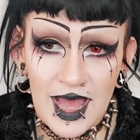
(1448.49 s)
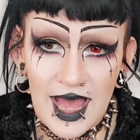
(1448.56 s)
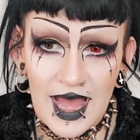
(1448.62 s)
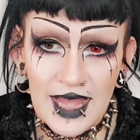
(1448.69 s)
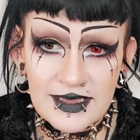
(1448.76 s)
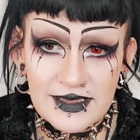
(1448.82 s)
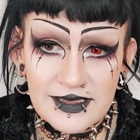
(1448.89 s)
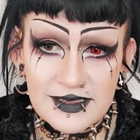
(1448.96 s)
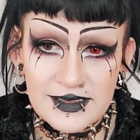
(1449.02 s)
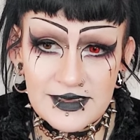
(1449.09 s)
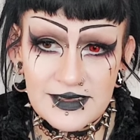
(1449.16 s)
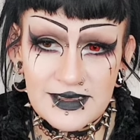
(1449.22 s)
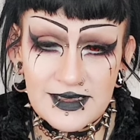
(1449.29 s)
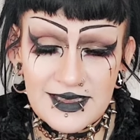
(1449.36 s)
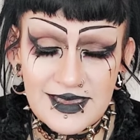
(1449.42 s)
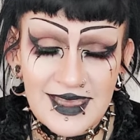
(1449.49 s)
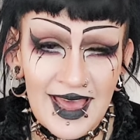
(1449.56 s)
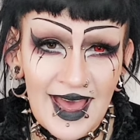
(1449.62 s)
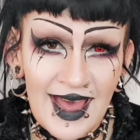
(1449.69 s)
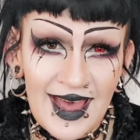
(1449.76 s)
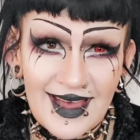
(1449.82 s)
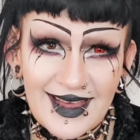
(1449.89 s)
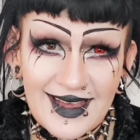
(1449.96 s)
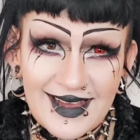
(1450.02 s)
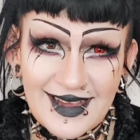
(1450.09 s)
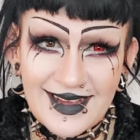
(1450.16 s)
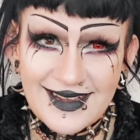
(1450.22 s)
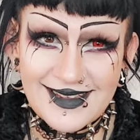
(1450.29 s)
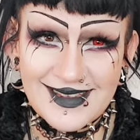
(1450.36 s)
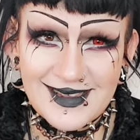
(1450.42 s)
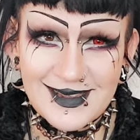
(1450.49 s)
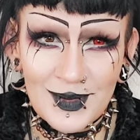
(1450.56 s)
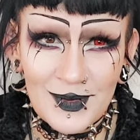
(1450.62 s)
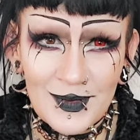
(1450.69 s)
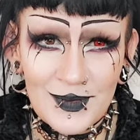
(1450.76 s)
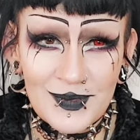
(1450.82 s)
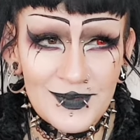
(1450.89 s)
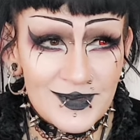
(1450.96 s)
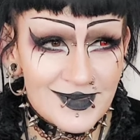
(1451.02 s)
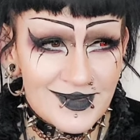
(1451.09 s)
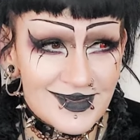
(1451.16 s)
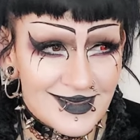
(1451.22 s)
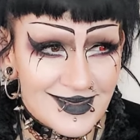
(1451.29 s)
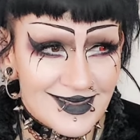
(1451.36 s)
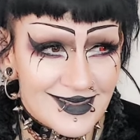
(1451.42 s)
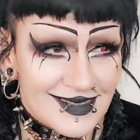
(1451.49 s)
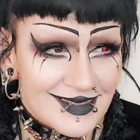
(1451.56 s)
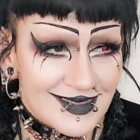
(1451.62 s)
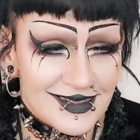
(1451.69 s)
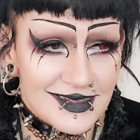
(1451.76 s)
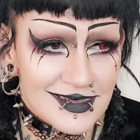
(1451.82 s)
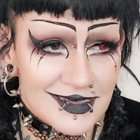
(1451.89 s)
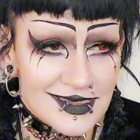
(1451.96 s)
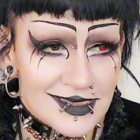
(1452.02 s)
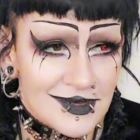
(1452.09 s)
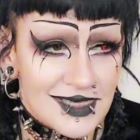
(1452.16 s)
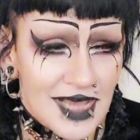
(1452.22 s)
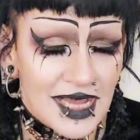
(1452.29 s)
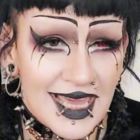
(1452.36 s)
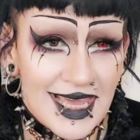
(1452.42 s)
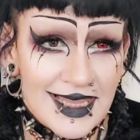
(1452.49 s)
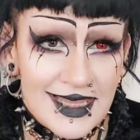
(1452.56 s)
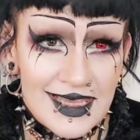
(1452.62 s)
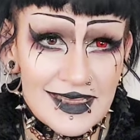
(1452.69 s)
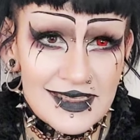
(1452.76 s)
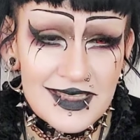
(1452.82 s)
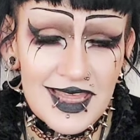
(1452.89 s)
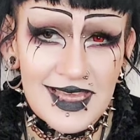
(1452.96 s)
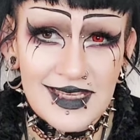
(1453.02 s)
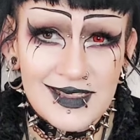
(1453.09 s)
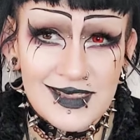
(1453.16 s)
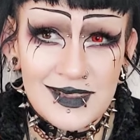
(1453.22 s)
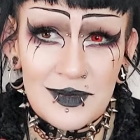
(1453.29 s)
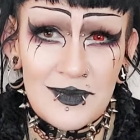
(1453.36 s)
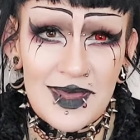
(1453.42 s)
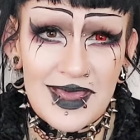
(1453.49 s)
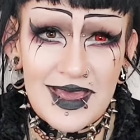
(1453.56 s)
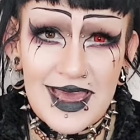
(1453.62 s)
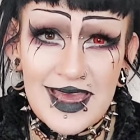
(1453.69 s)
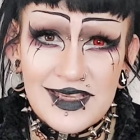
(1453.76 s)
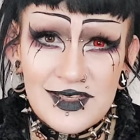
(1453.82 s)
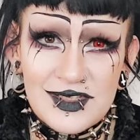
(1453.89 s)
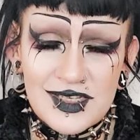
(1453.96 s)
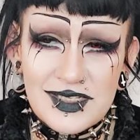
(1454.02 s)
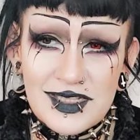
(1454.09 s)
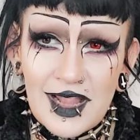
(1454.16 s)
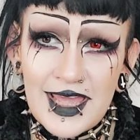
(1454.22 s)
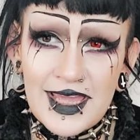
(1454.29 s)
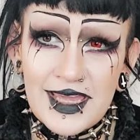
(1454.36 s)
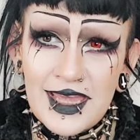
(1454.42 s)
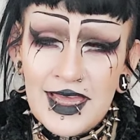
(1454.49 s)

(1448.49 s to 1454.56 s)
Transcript: And yeah, so to get these things to me, it's just like,